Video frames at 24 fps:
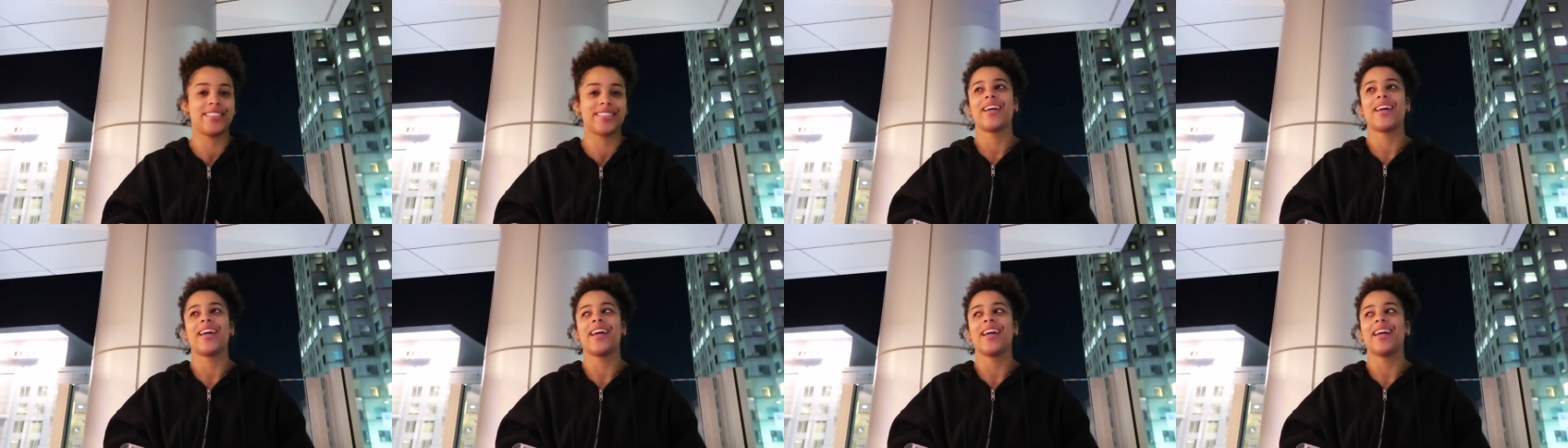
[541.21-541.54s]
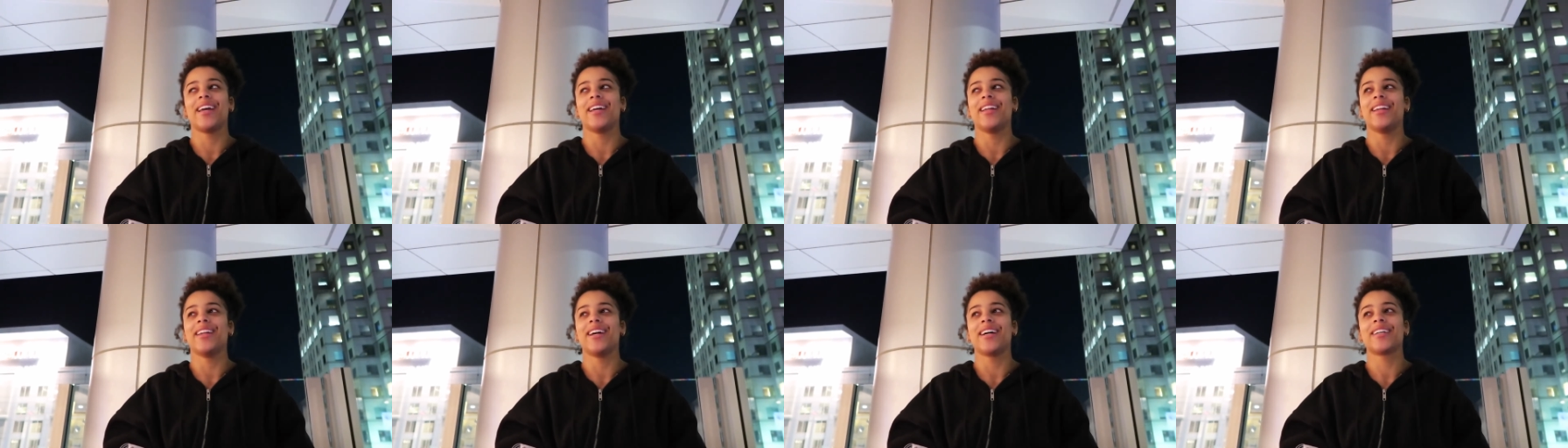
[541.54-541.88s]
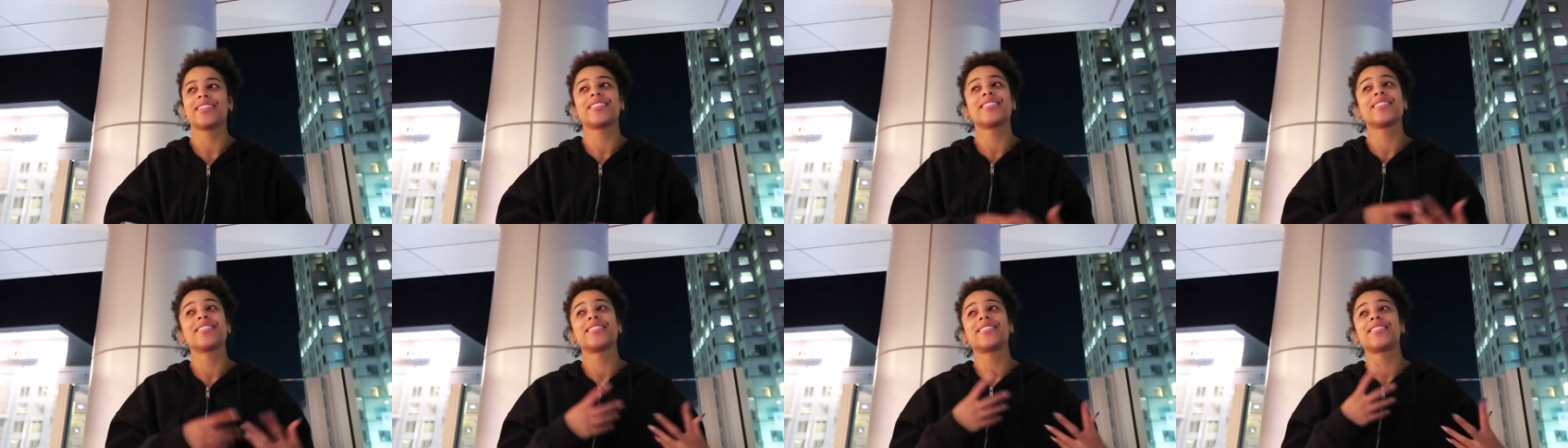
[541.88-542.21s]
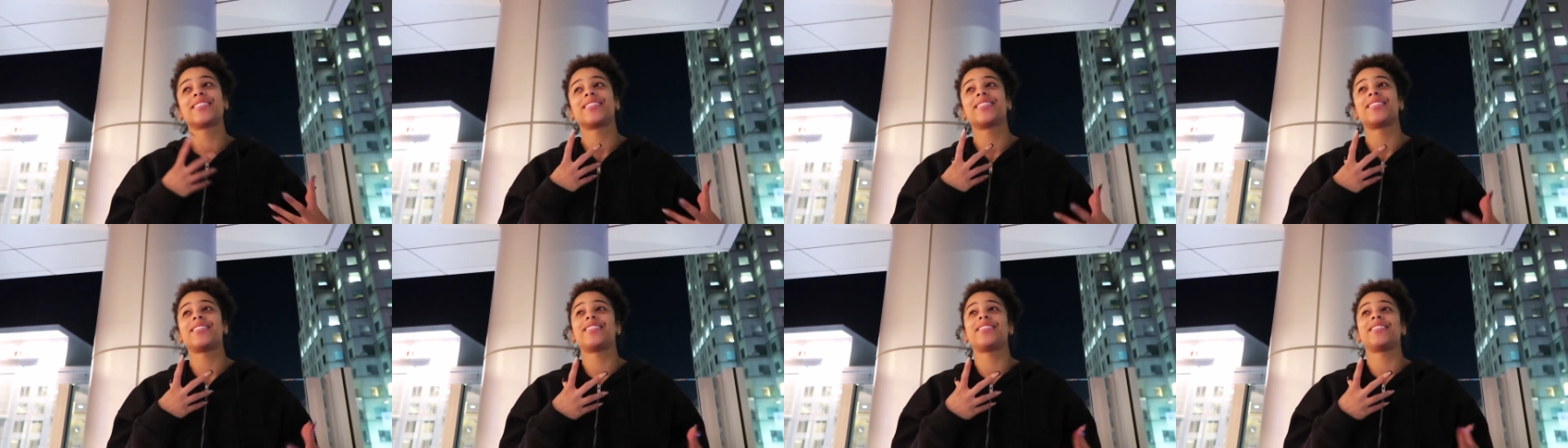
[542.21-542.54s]
And not
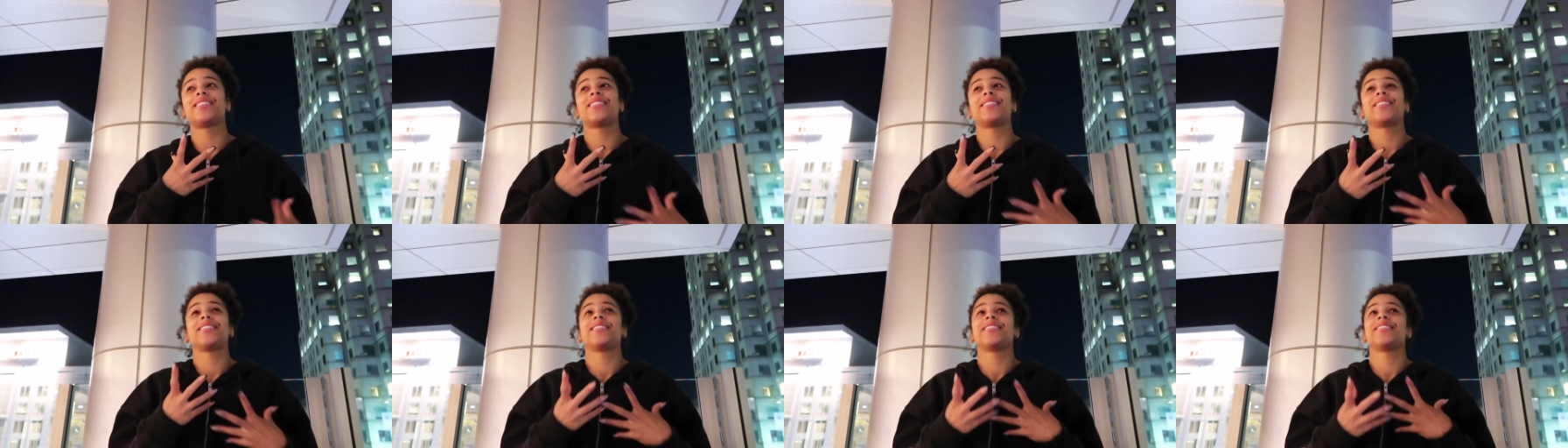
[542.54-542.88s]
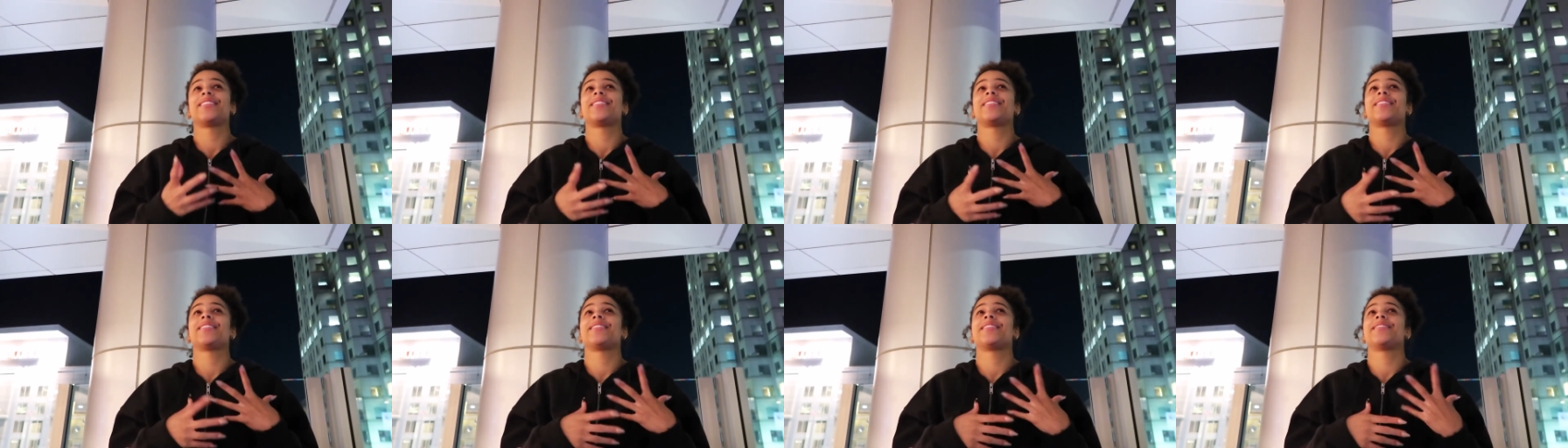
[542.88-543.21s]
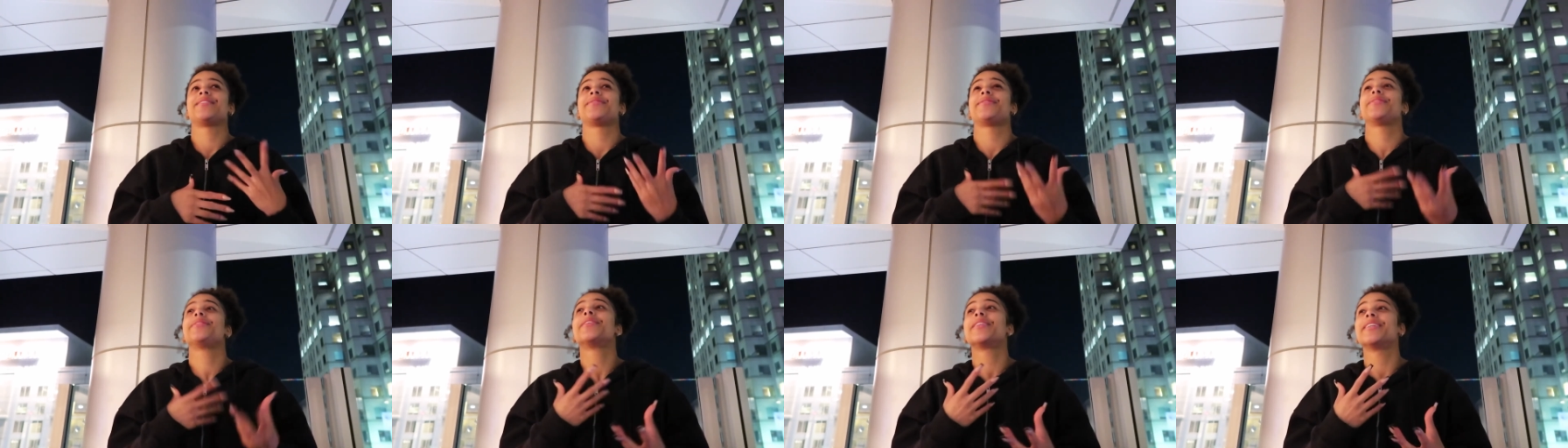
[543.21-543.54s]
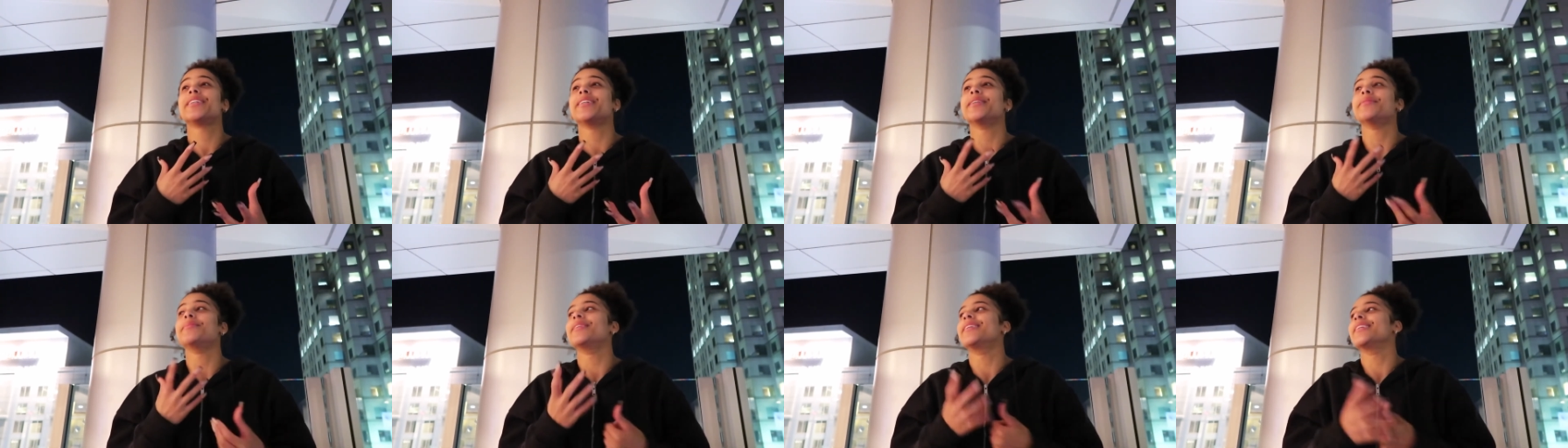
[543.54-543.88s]
just
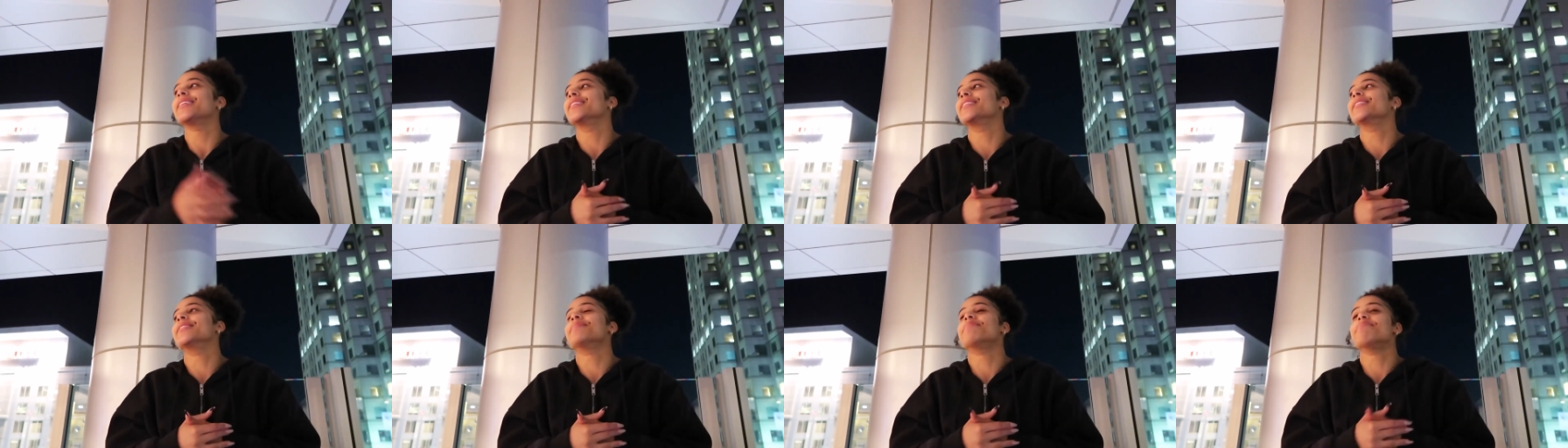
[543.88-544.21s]
Florida, but